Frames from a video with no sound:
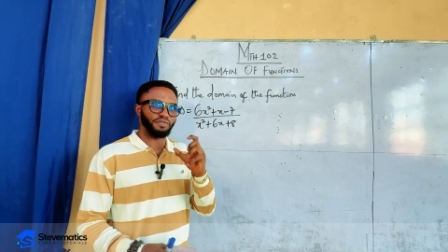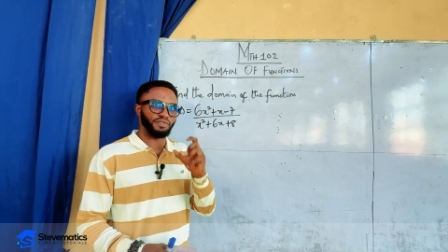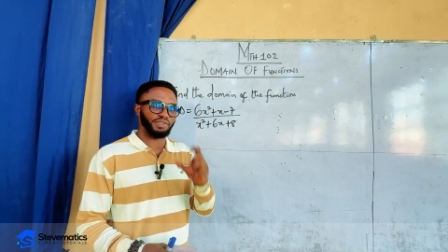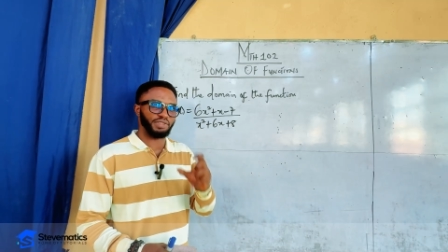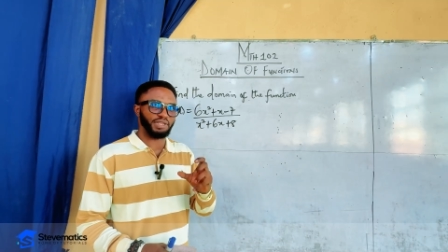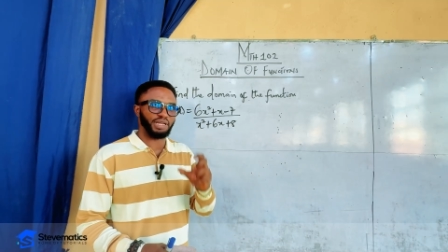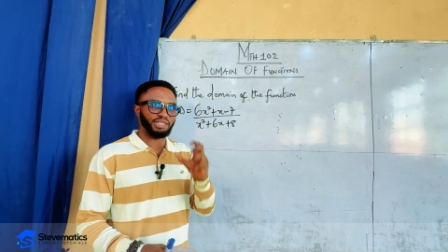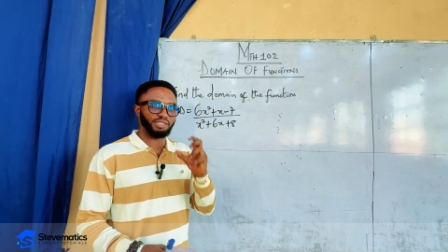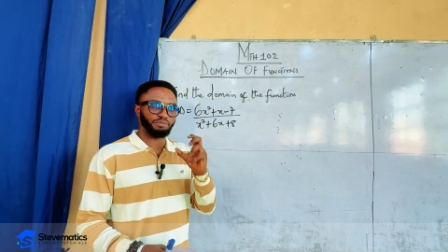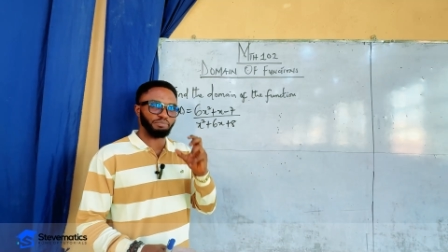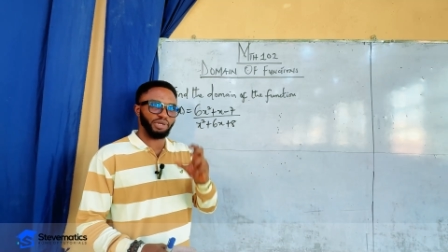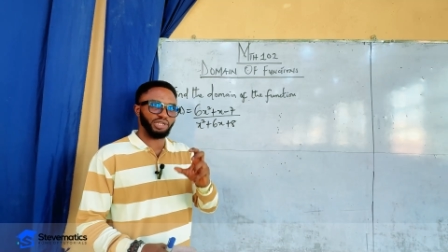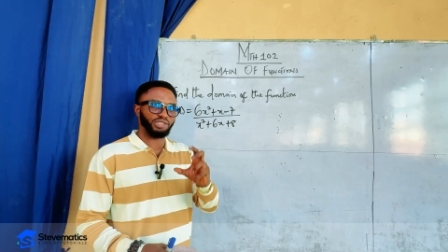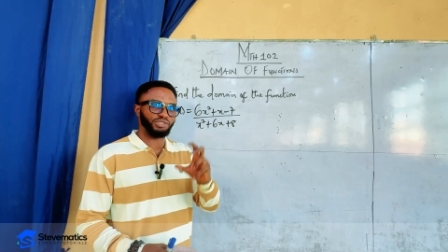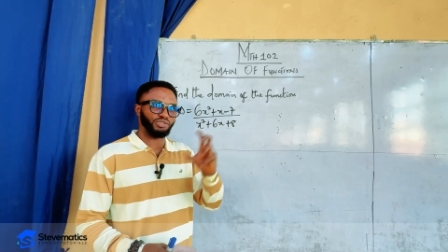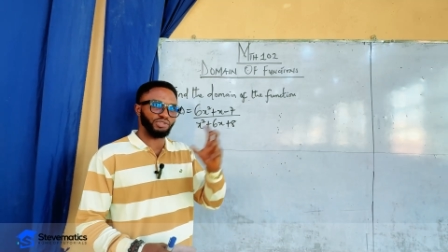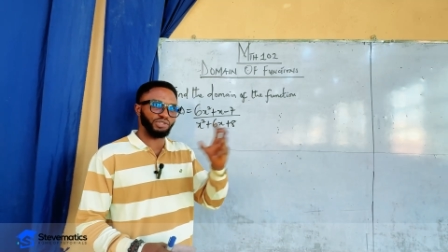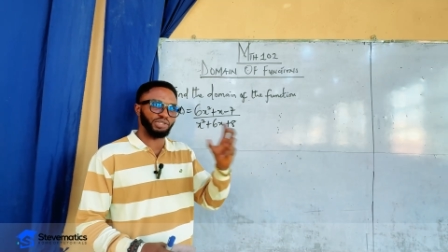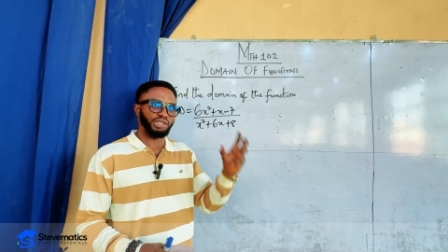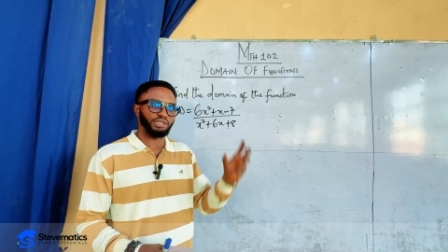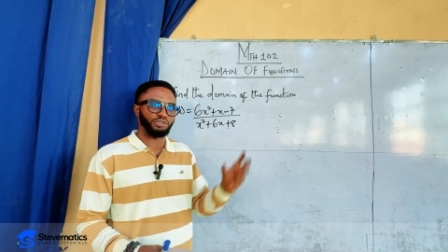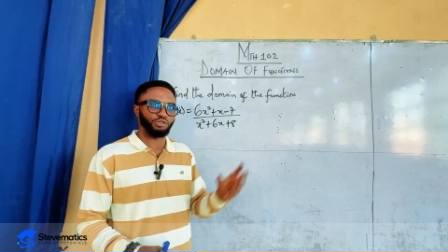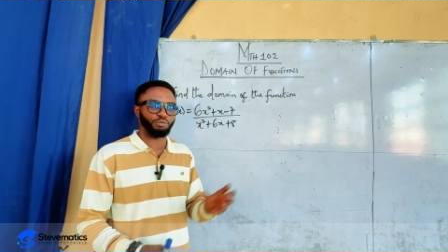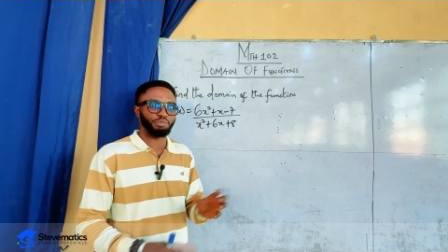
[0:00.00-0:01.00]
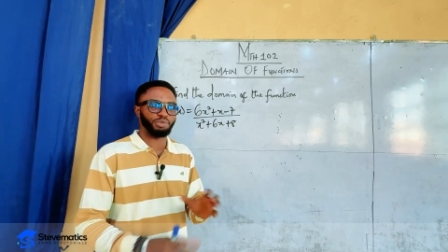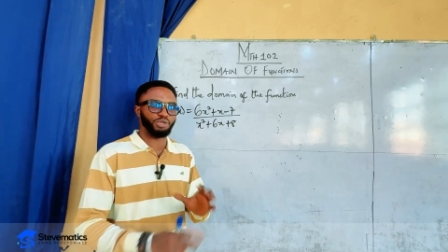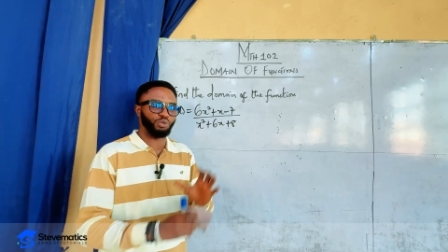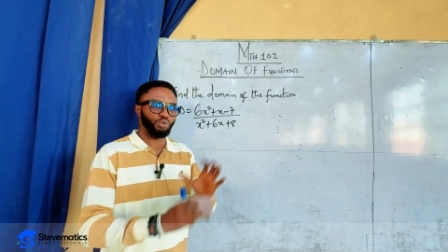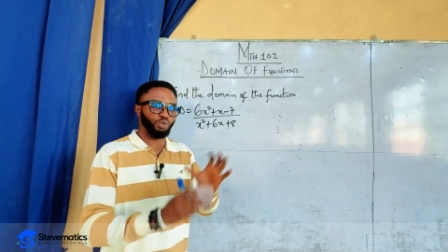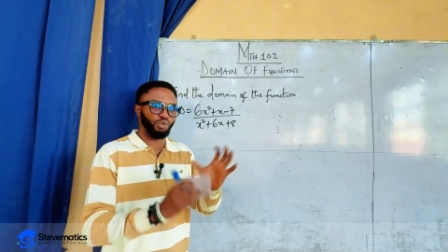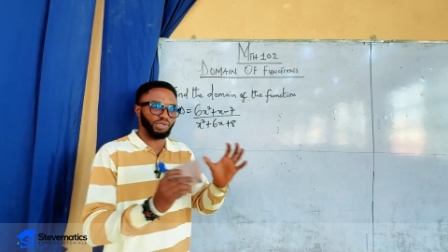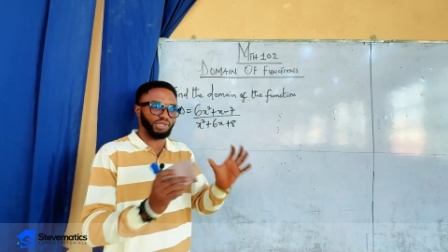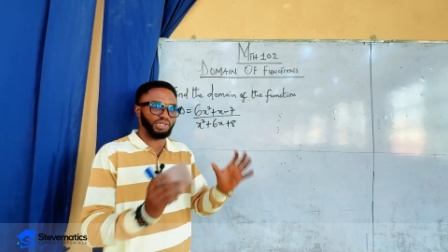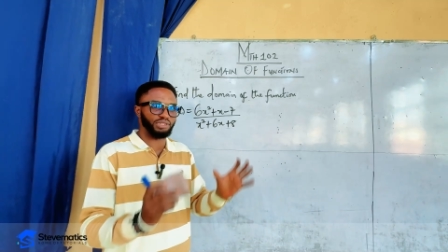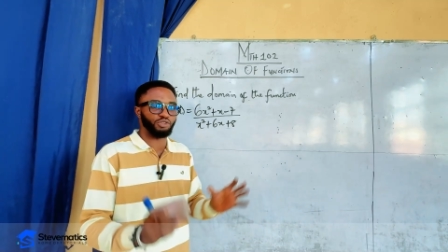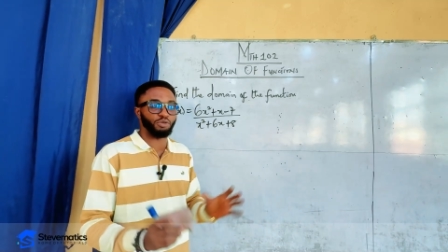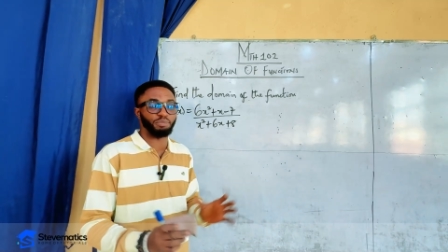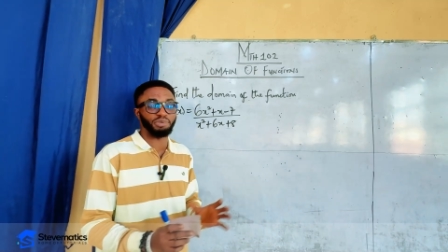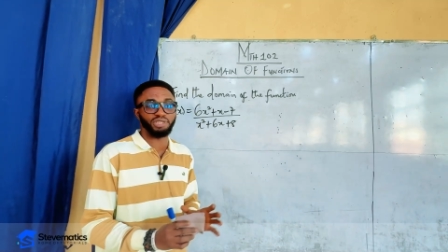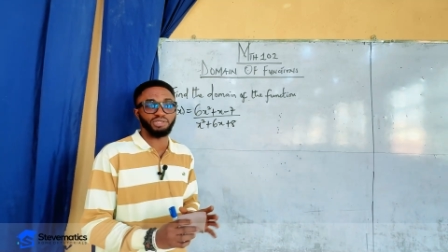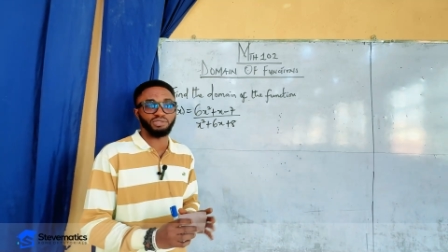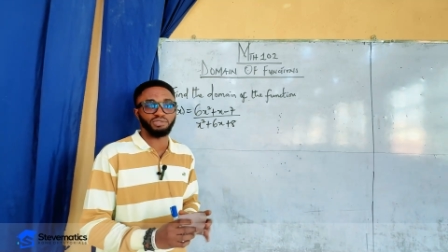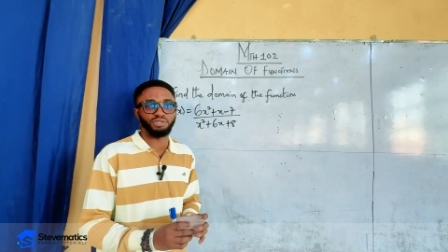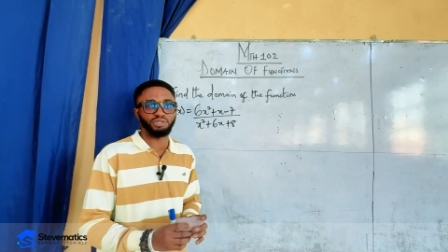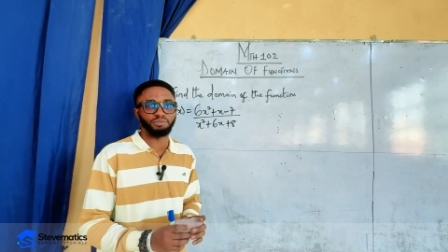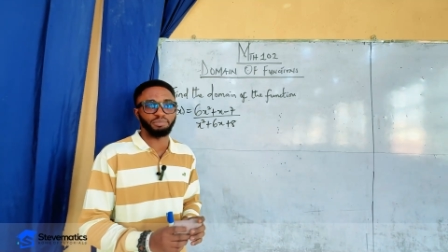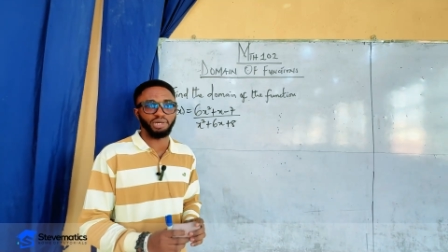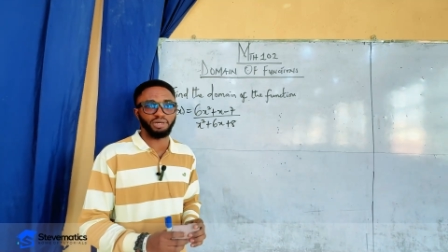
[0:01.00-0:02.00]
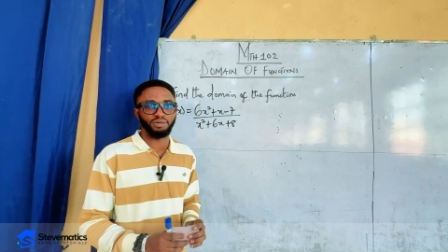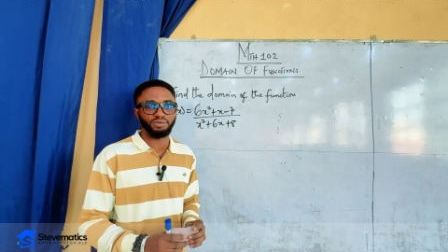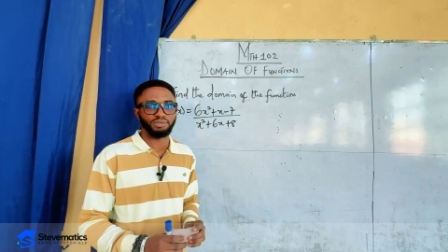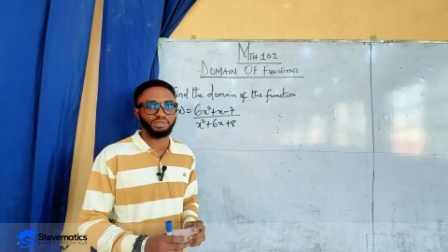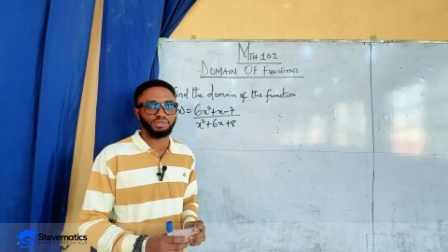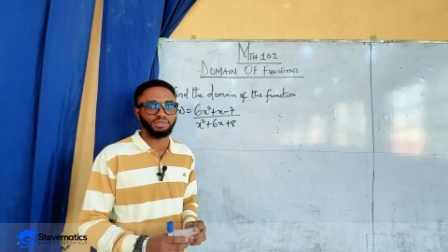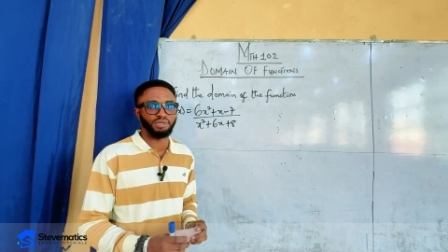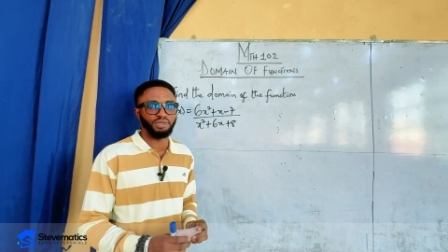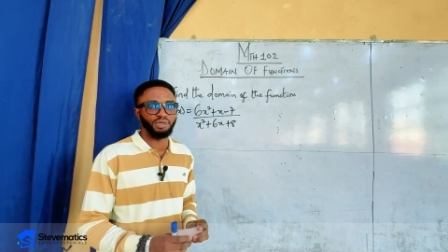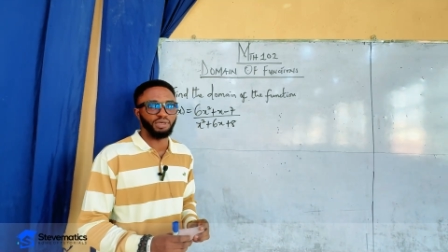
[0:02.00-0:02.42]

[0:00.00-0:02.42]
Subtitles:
that particular topic, what the topic is all about.